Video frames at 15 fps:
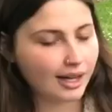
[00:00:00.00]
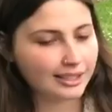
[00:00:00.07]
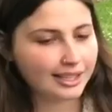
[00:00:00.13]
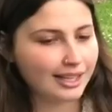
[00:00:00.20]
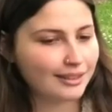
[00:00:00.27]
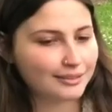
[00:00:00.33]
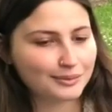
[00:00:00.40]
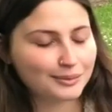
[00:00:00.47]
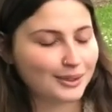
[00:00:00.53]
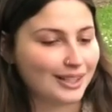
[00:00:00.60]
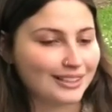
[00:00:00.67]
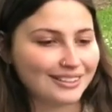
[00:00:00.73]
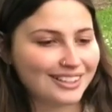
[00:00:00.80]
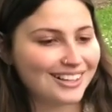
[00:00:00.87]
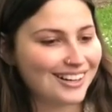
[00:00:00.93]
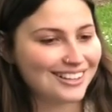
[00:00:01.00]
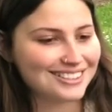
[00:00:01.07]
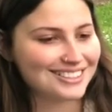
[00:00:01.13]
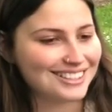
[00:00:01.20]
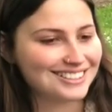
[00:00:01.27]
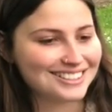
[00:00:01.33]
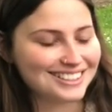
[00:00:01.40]
The Arts
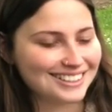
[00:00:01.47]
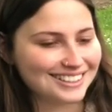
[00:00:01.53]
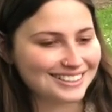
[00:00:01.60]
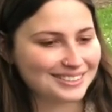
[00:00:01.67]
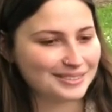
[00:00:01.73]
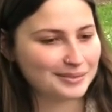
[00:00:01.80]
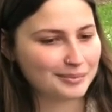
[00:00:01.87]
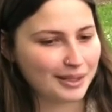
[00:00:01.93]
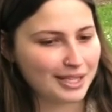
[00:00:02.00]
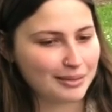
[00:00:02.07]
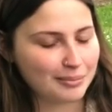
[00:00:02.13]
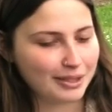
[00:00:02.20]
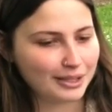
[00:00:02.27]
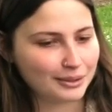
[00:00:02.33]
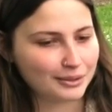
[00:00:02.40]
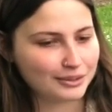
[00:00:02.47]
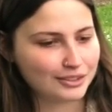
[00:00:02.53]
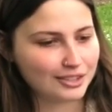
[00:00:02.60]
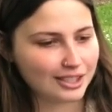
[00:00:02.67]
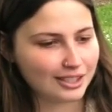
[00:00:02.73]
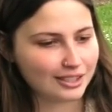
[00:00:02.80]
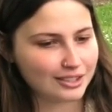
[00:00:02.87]
Centre, my EP
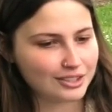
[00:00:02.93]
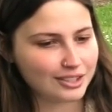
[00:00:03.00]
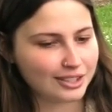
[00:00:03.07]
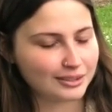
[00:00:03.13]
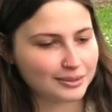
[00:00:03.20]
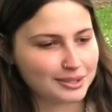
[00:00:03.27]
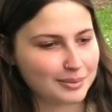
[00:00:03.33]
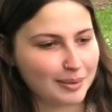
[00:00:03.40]
launch last year was